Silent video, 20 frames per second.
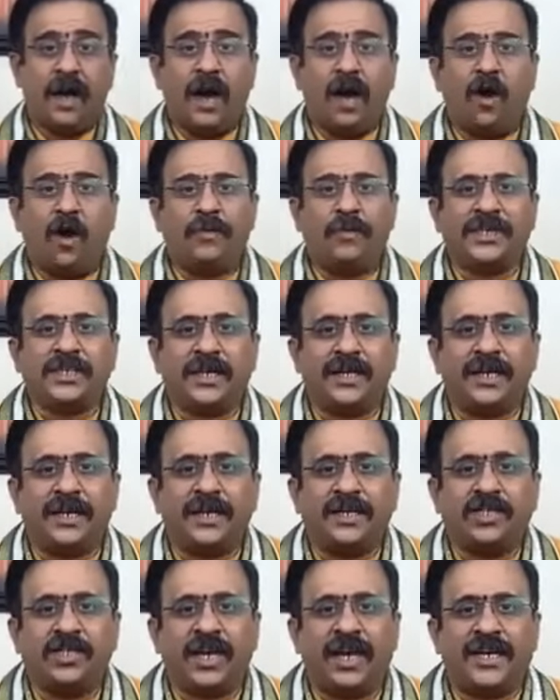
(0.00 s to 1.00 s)
How much
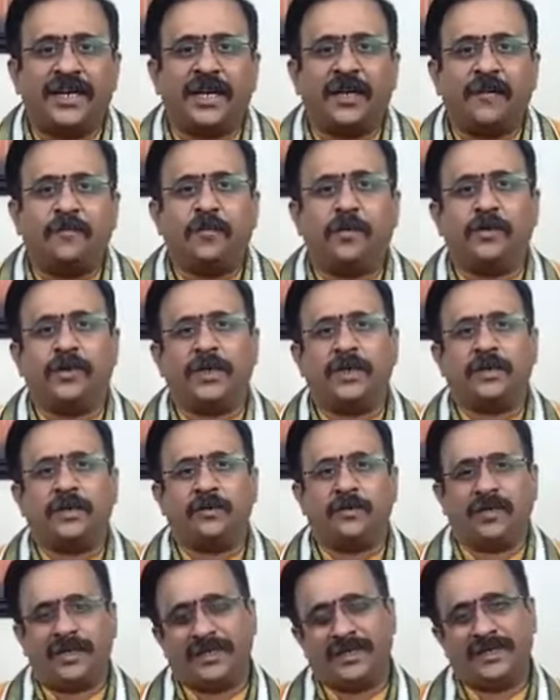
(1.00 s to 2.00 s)
energy I can put
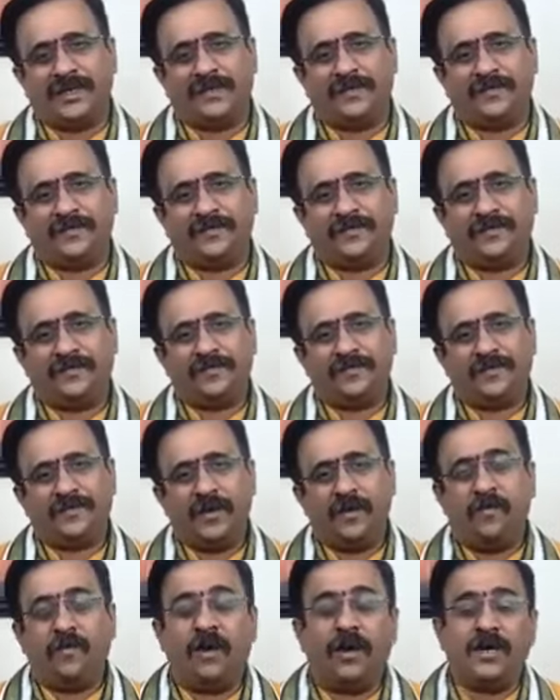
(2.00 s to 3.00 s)
into this?
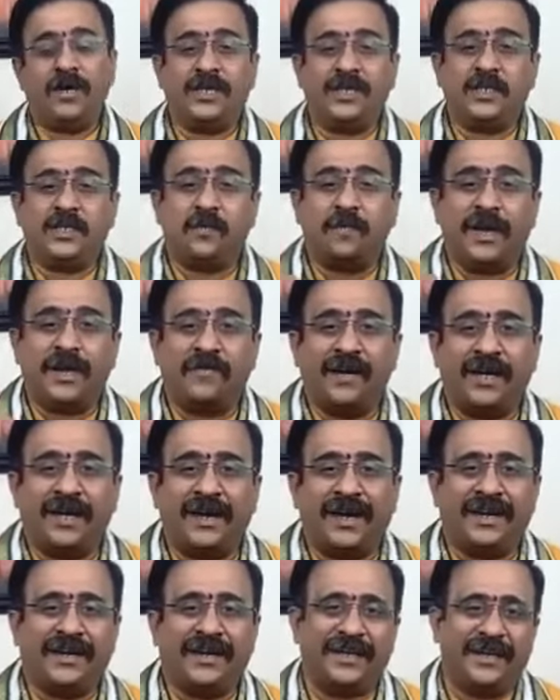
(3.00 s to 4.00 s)
What is my
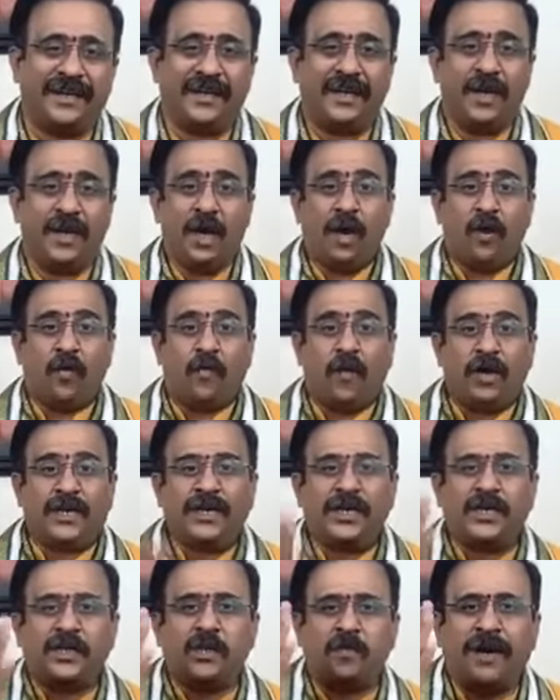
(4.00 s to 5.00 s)
Vairagya?
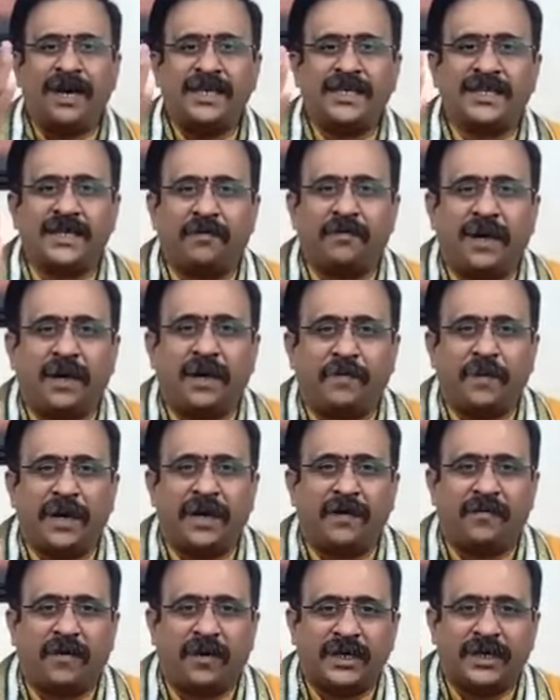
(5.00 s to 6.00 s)
What is my
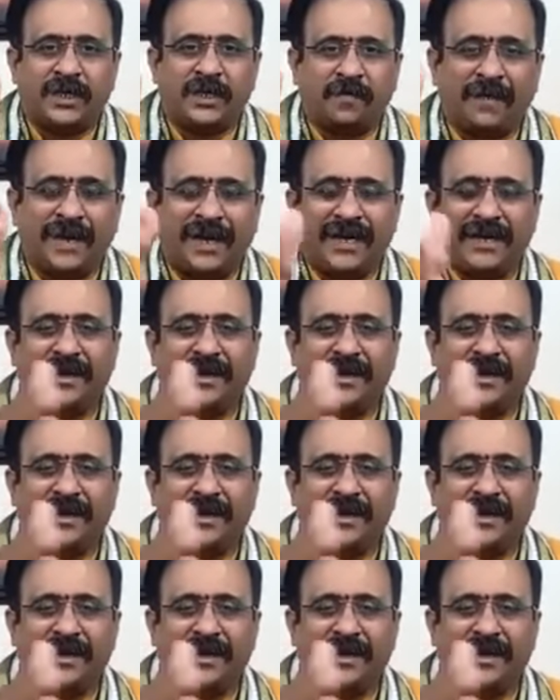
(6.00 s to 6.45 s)
Samarpana? What is my